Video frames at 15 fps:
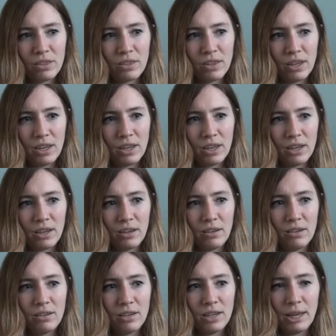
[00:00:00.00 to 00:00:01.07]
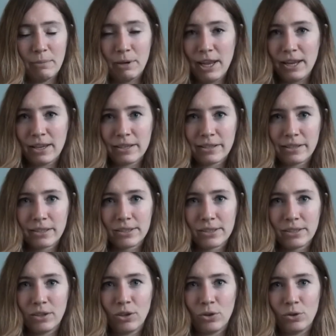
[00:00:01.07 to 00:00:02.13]
the Himalayas
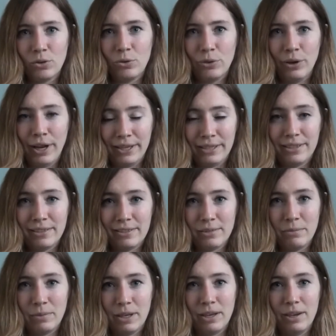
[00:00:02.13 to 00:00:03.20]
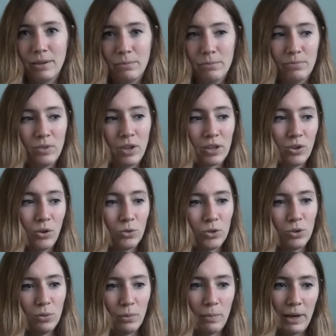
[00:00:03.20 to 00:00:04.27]
who had said something, like told
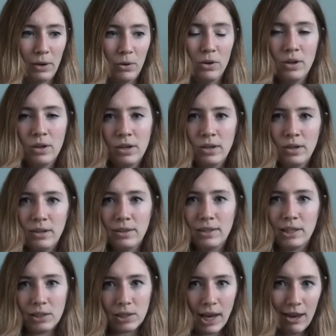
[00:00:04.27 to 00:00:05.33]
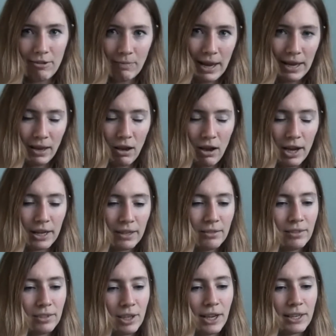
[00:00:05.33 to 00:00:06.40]
you about the little caveman guy,
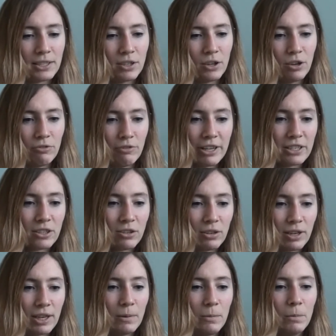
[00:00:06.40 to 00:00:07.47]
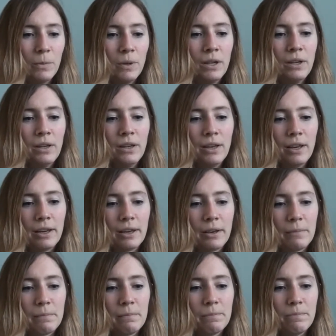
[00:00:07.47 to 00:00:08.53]
and you had to go and rescue him.
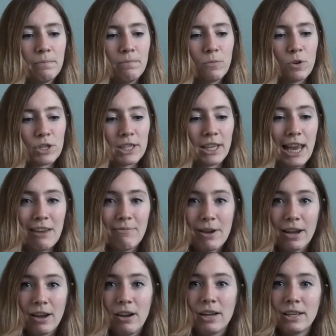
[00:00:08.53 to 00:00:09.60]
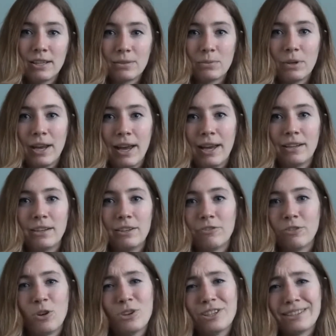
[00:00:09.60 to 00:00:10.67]
Whereas the caveman guy in this one had, I've
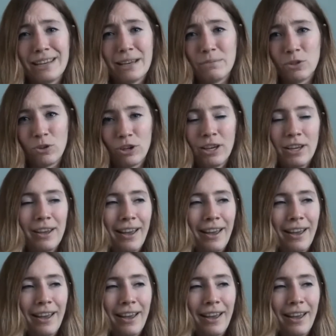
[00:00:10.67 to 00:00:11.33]
forgotten his name, sorry.